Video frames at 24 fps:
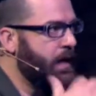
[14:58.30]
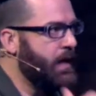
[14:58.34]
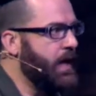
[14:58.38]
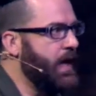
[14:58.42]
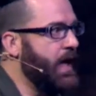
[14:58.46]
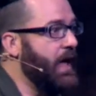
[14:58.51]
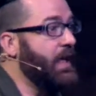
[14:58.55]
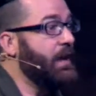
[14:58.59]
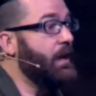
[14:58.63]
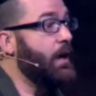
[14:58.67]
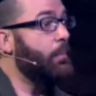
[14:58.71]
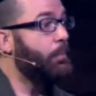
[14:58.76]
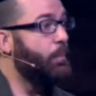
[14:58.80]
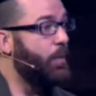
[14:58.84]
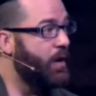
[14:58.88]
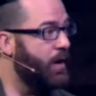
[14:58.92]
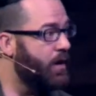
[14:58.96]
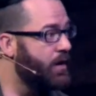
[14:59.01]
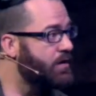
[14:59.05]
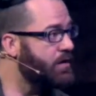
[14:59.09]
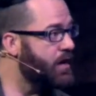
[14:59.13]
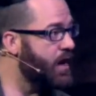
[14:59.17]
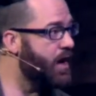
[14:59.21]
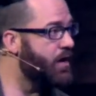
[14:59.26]
And a
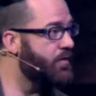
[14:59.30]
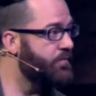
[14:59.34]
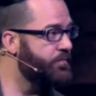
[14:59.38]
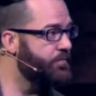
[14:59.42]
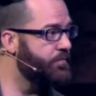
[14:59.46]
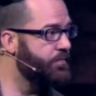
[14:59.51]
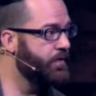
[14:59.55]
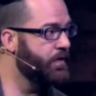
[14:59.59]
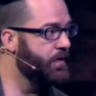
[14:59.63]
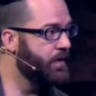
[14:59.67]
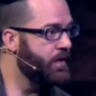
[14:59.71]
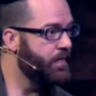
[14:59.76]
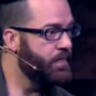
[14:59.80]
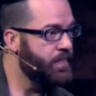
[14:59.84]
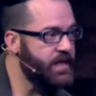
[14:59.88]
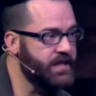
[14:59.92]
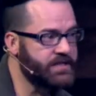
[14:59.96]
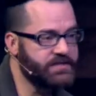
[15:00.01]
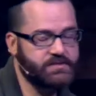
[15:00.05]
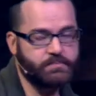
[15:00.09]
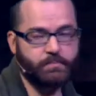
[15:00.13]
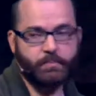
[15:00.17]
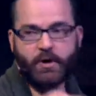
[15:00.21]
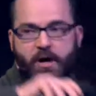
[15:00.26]
part of
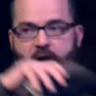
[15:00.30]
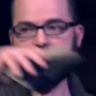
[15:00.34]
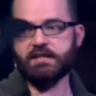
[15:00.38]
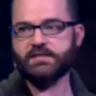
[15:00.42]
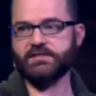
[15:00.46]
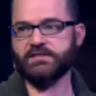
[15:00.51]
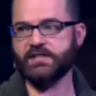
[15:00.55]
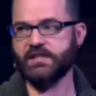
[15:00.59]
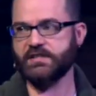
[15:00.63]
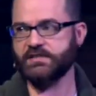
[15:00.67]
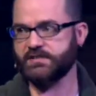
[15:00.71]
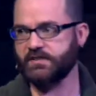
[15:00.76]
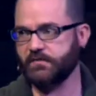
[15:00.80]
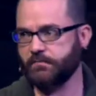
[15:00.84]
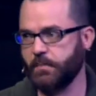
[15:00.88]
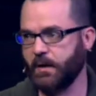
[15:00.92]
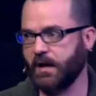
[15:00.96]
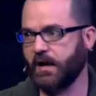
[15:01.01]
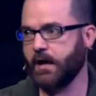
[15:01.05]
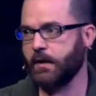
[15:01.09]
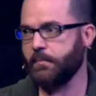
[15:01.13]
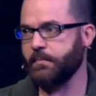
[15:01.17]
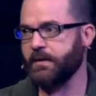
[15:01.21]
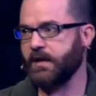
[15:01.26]
this process of
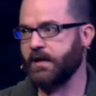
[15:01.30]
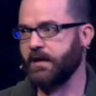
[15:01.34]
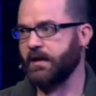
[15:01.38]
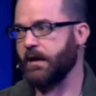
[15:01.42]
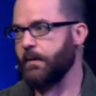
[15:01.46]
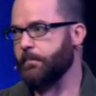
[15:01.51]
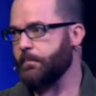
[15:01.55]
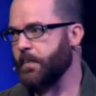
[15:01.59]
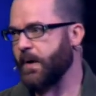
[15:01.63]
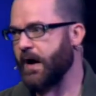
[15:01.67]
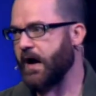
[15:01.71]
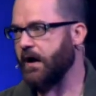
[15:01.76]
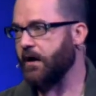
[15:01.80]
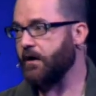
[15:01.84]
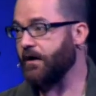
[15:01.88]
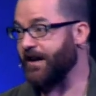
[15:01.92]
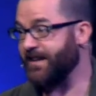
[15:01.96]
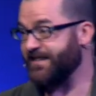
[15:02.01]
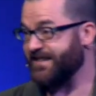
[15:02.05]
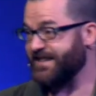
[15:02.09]
becoming an empire and